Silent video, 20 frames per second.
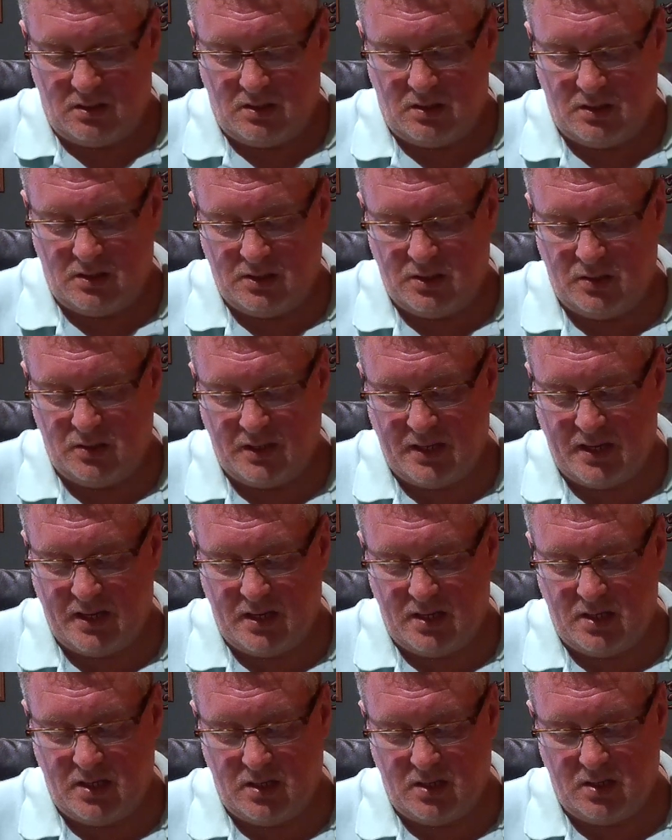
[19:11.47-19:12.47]
so that
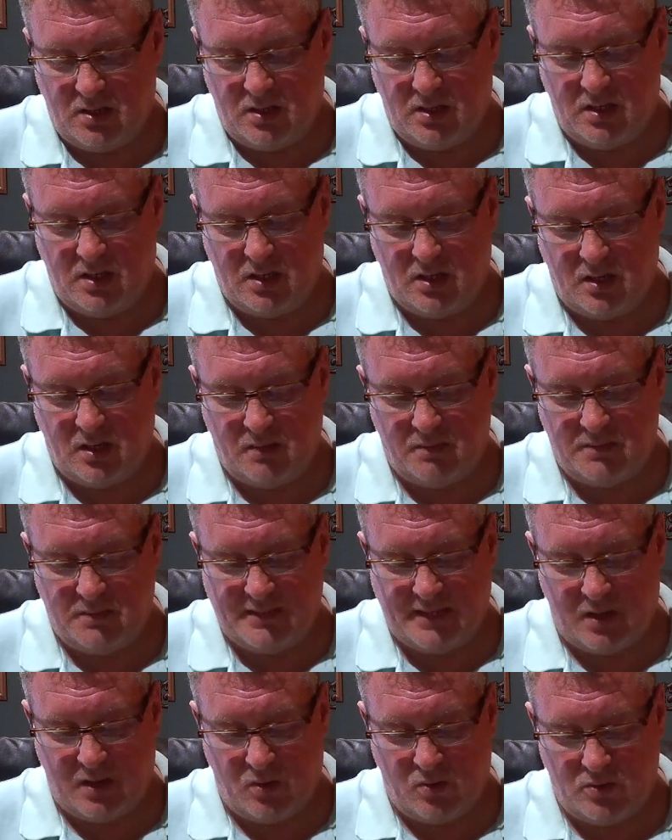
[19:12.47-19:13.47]
it comes
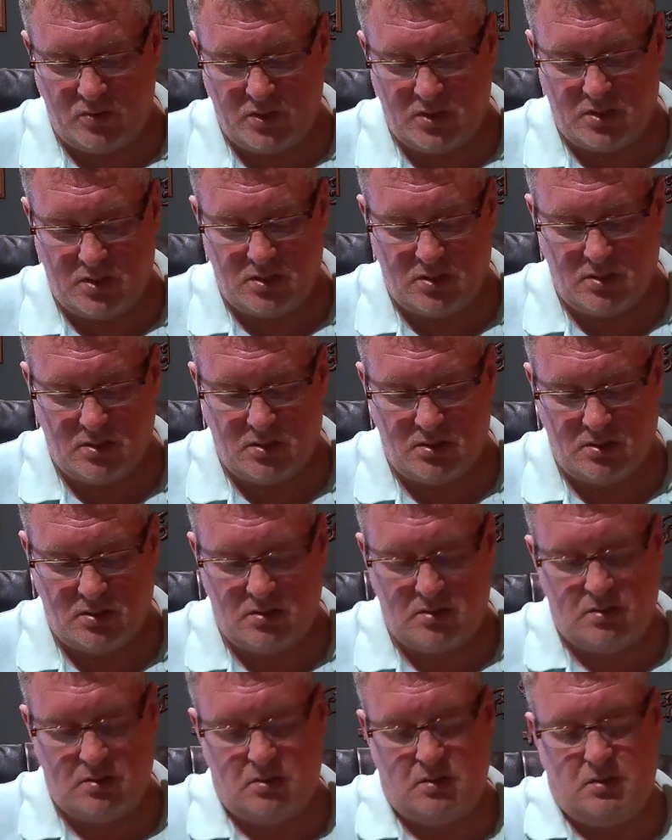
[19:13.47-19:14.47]
out
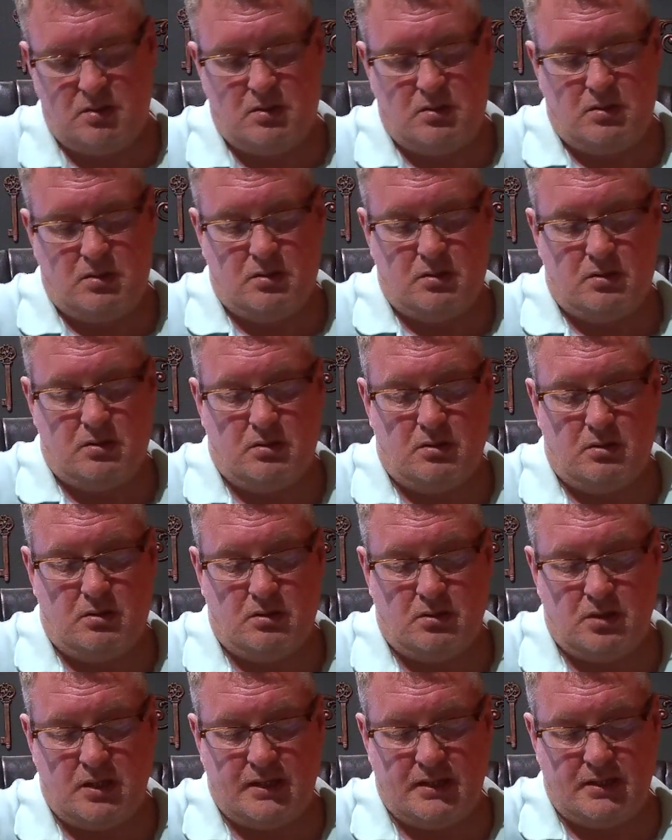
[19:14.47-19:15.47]

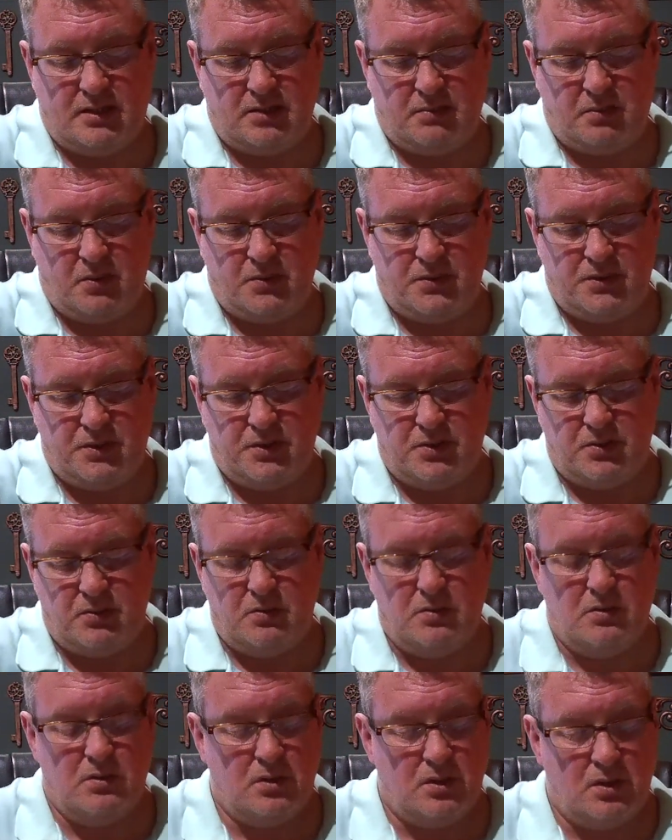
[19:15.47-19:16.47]
like it's supposed to.
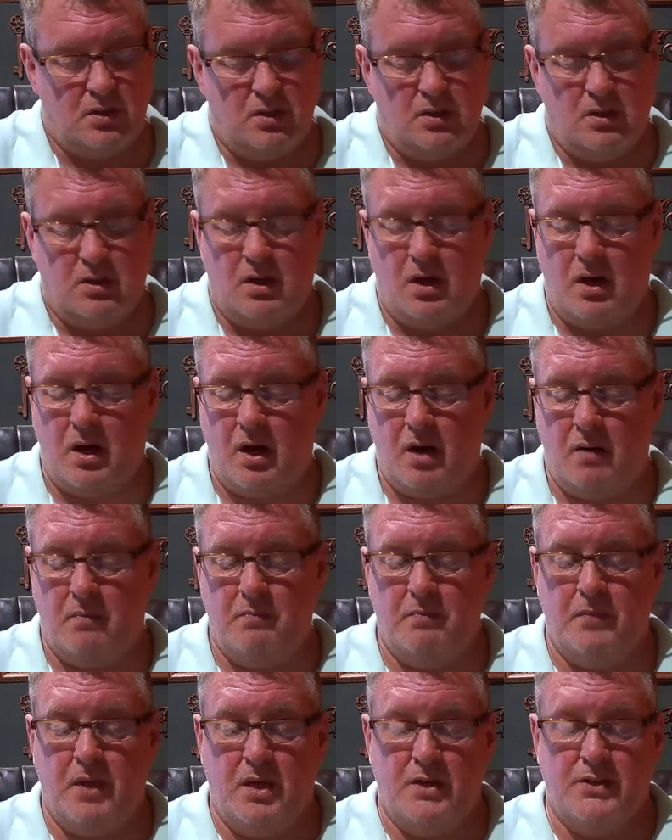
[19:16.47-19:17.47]

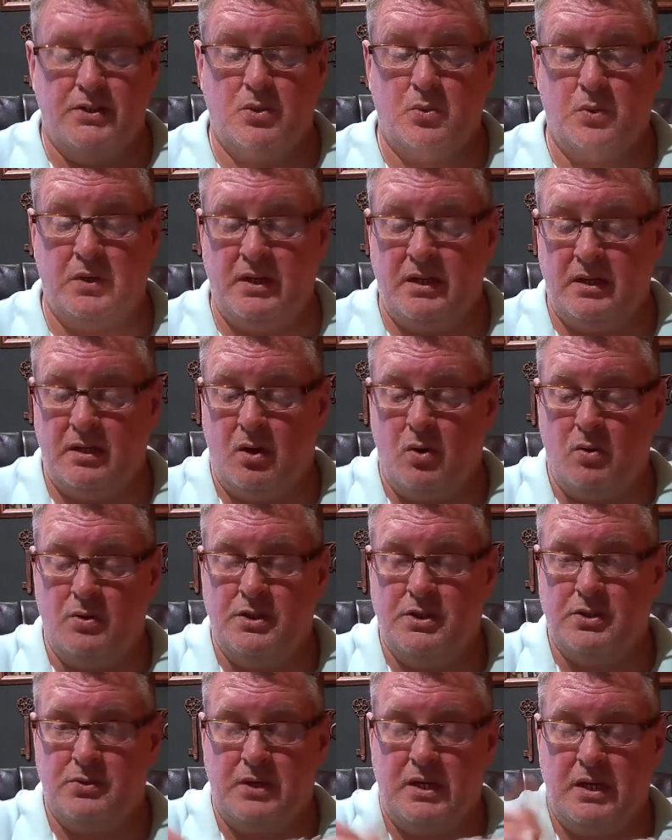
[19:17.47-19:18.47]
So when it goes
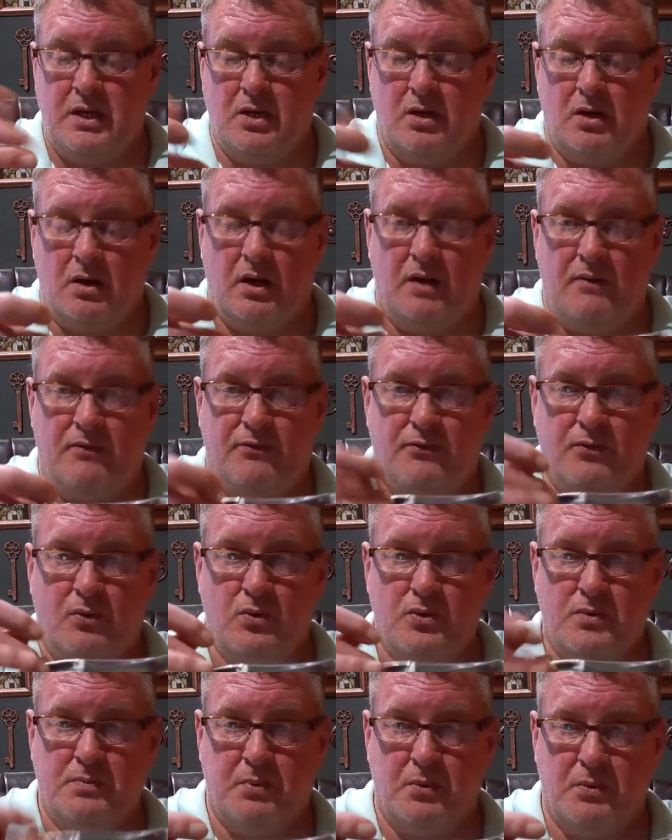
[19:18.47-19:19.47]
through here, it
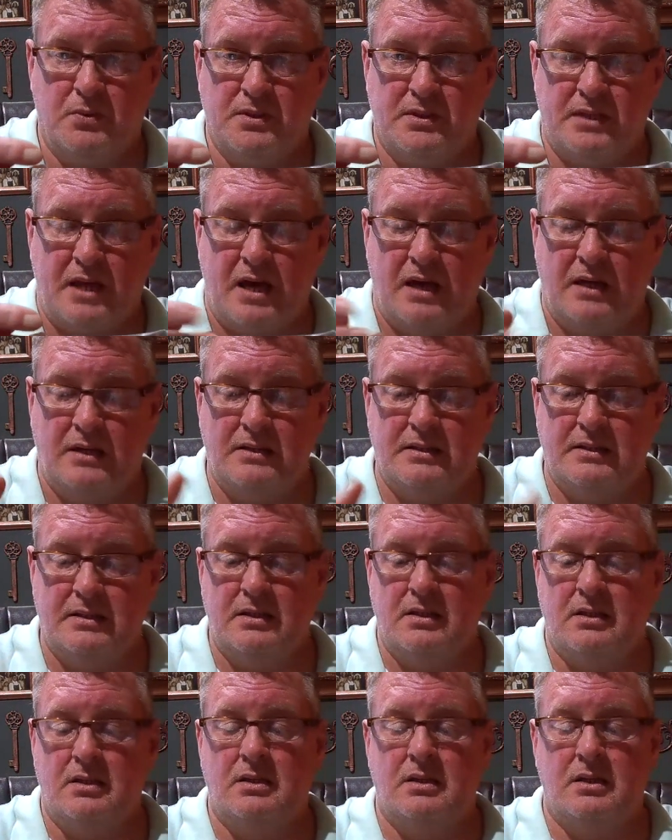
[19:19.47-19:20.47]
folds both sides,
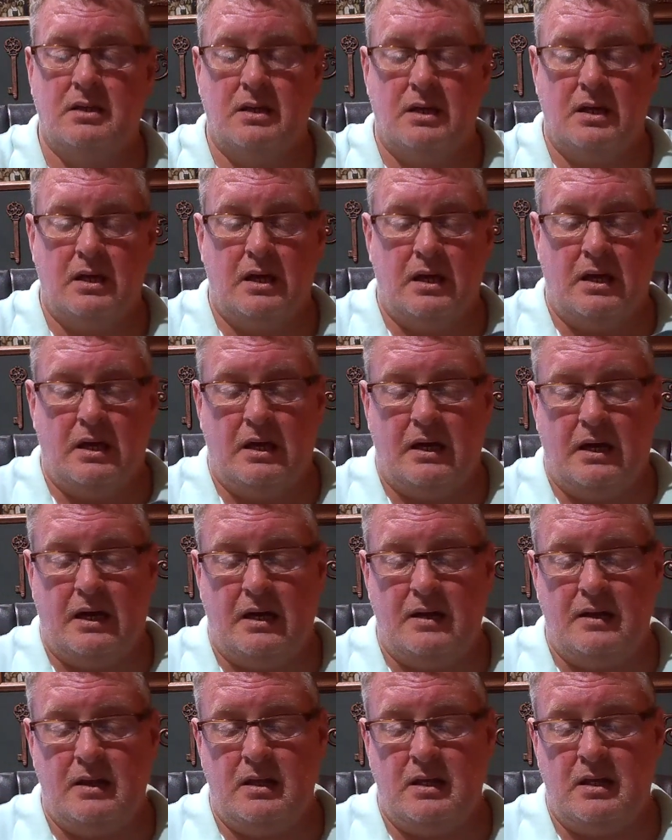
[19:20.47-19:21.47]

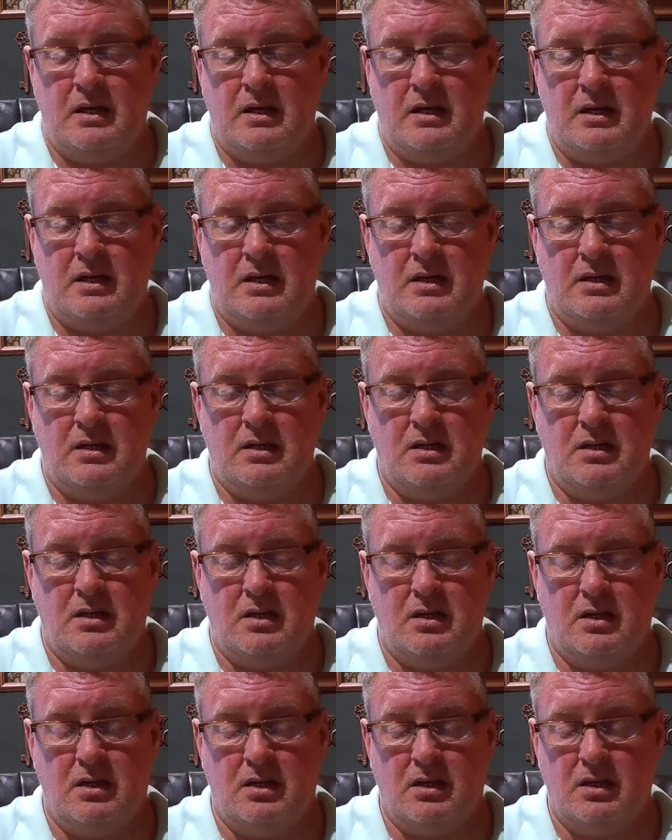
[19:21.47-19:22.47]
and then
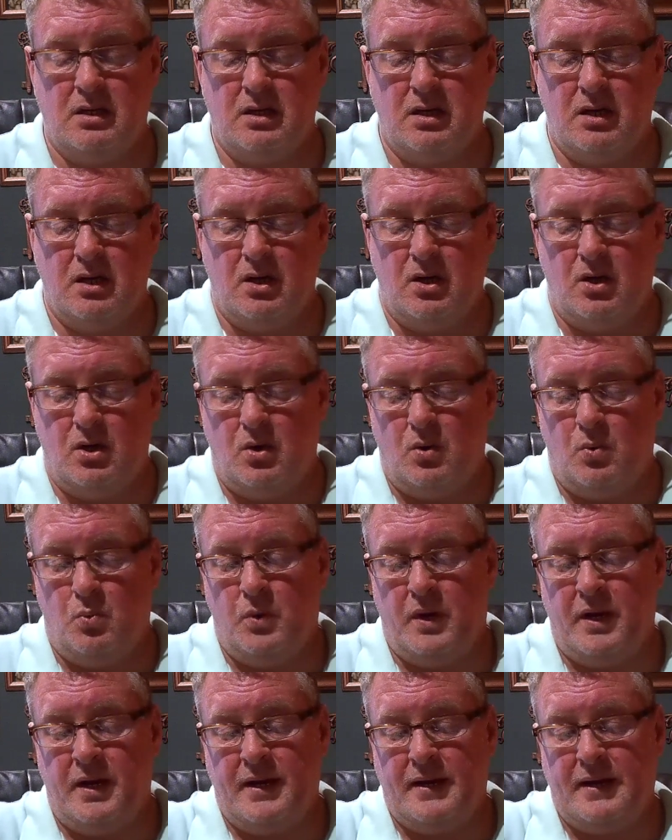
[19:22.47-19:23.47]

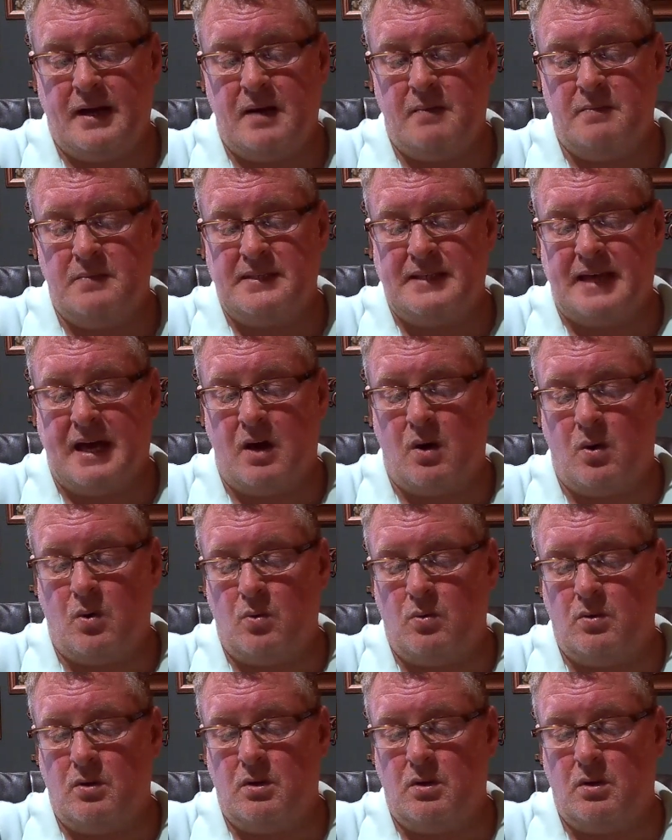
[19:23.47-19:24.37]
when it comes out,